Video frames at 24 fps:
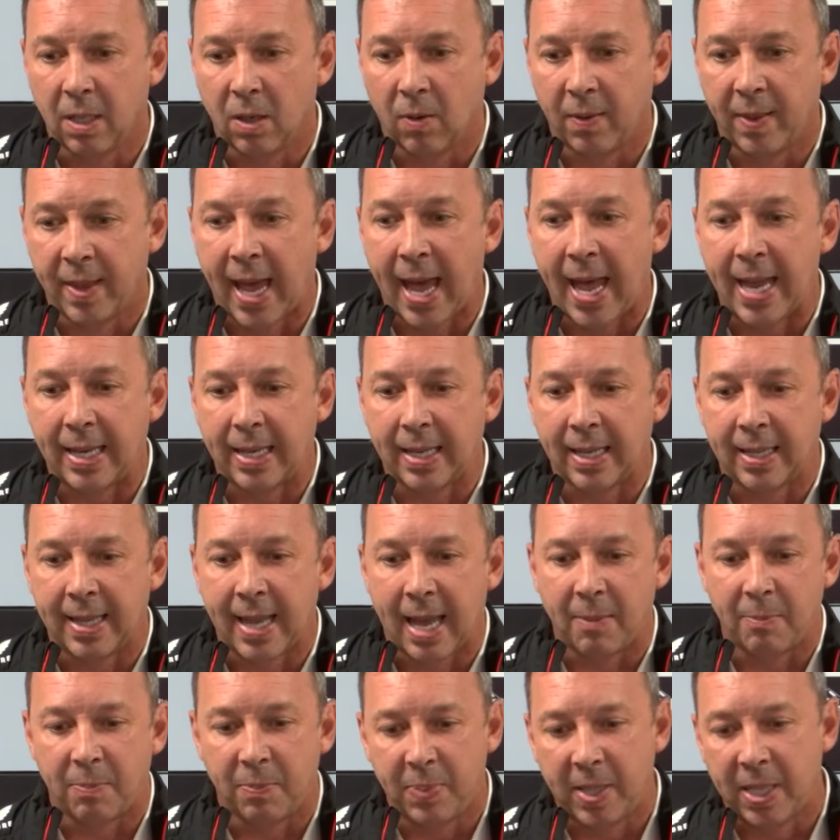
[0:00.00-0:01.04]

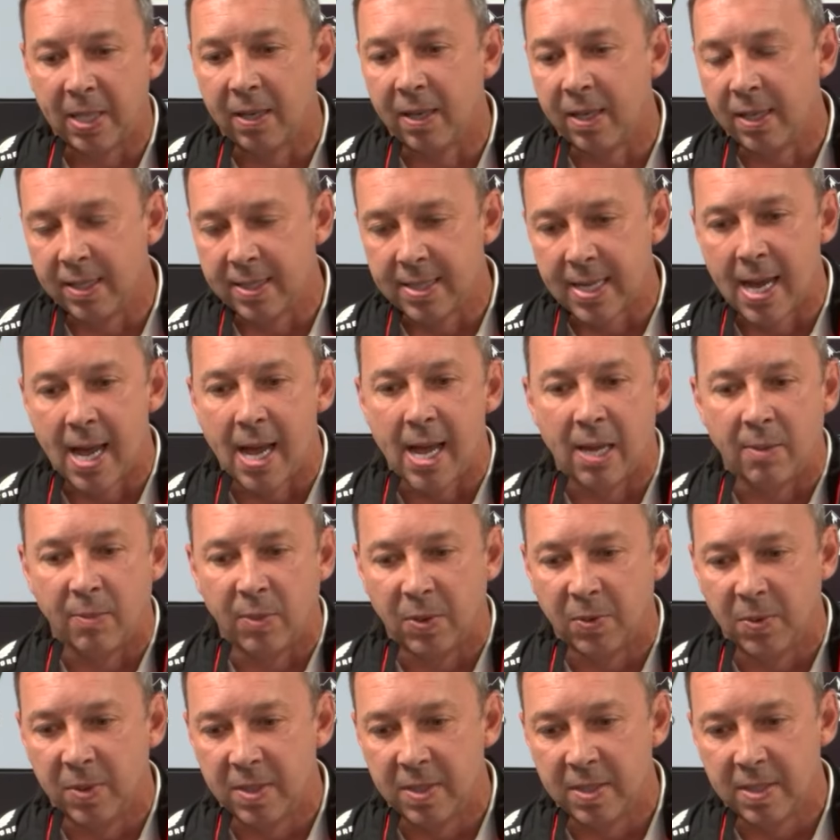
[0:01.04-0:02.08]
That period of time,
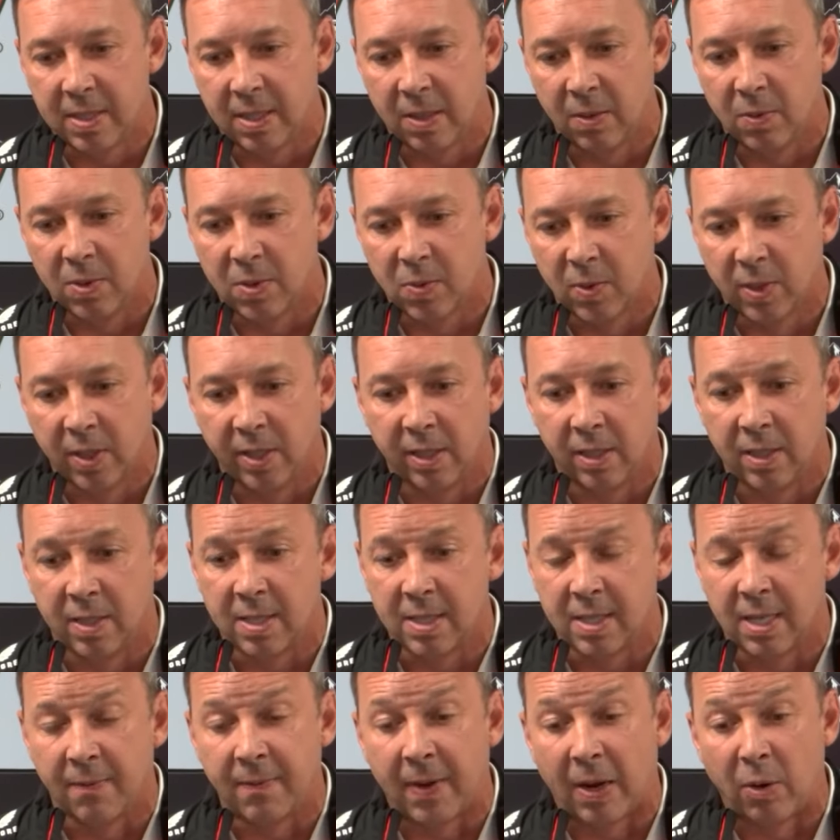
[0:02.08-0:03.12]
it was really good stuff.